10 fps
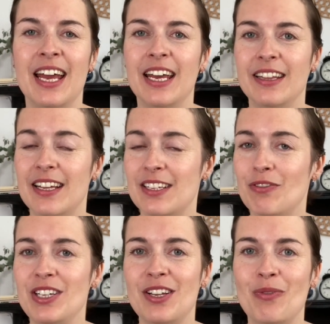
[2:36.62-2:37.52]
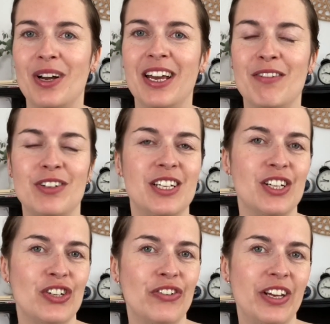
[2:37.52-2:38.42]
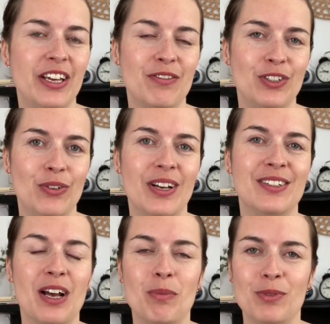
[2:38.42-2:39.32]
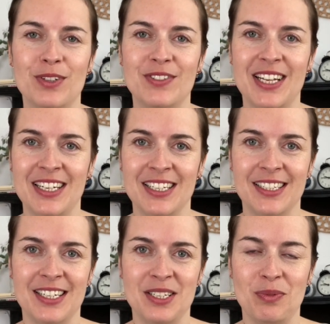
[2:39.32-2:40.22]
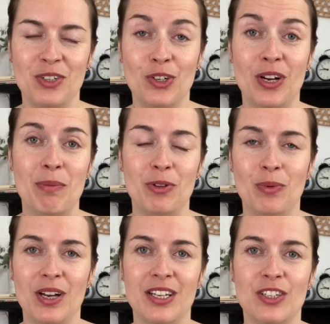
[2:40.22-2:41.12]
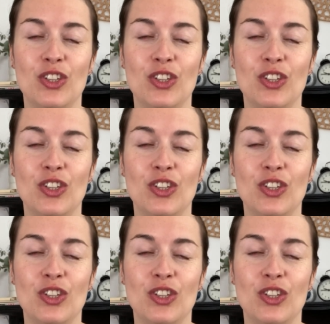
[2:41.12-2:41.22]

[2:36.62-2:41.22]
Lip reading: There's a reason why every dictionary gives you examples of sentences when you look up the word,